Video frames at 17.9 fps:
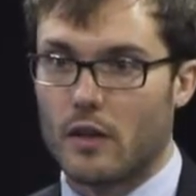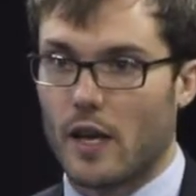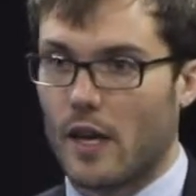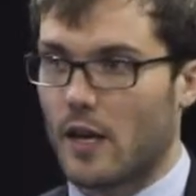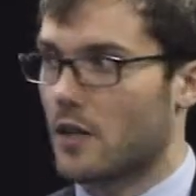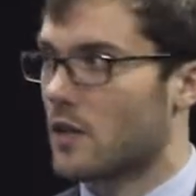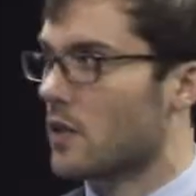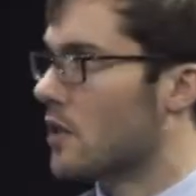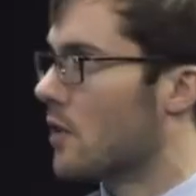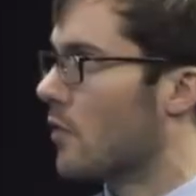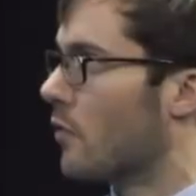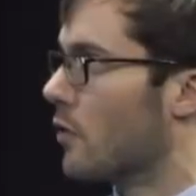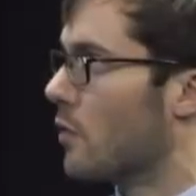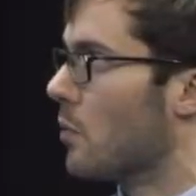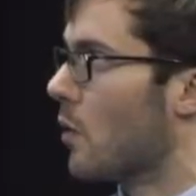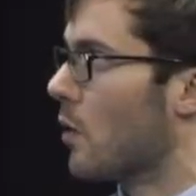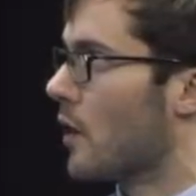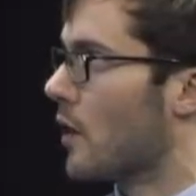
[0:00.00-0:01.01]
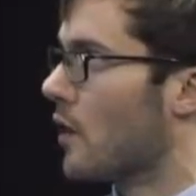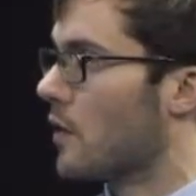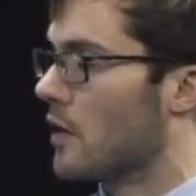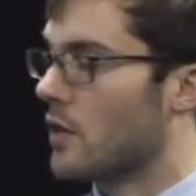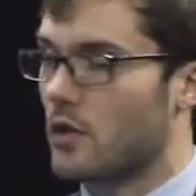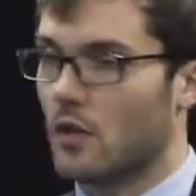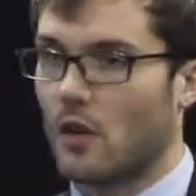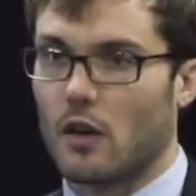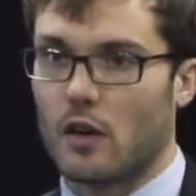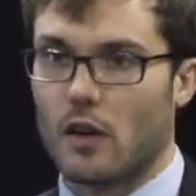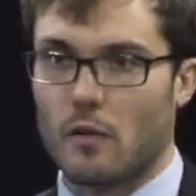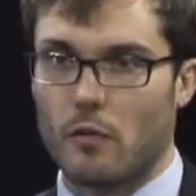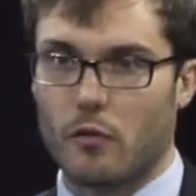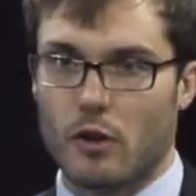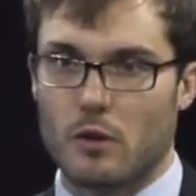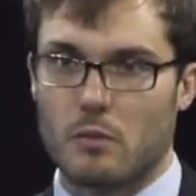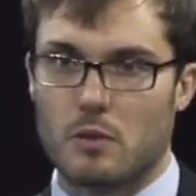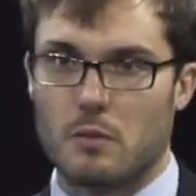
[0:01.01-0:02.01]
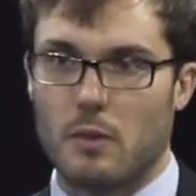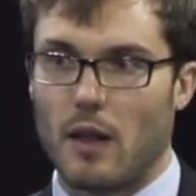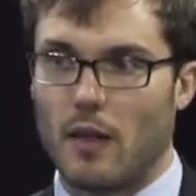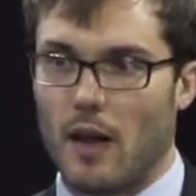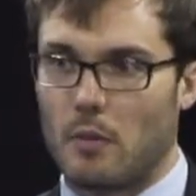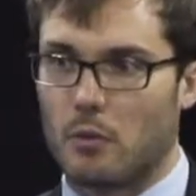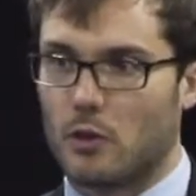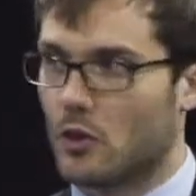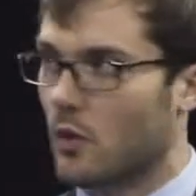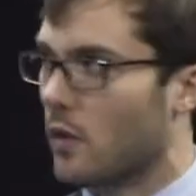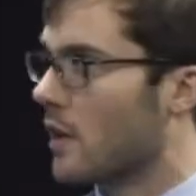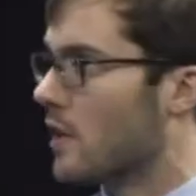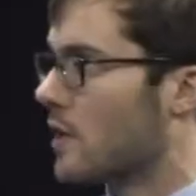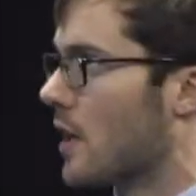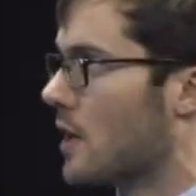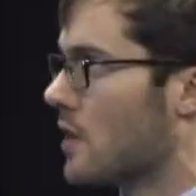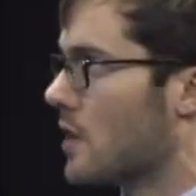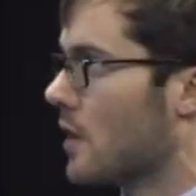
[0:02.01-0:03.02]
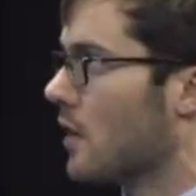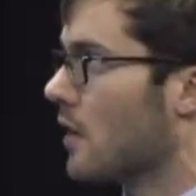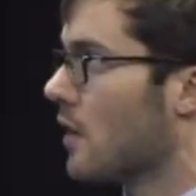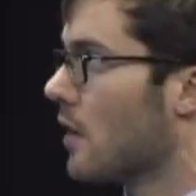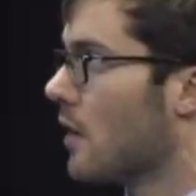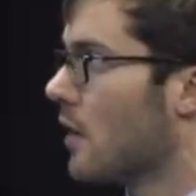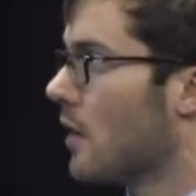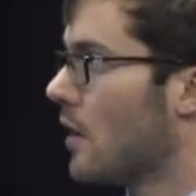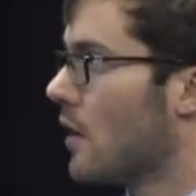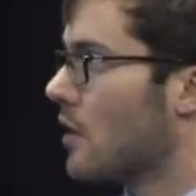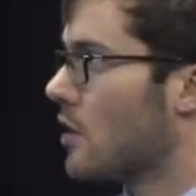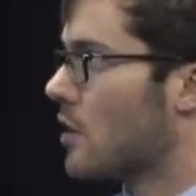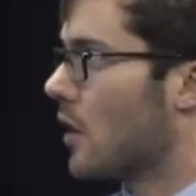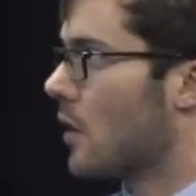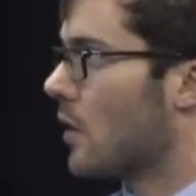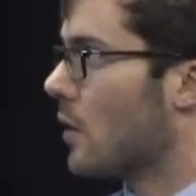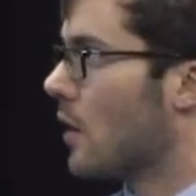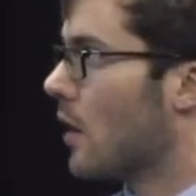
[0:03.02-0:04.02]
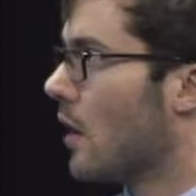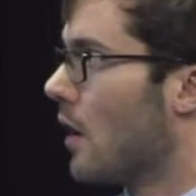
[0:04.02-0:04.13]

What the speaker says: cases of foodborne illness are confirmed by laboratory testing. So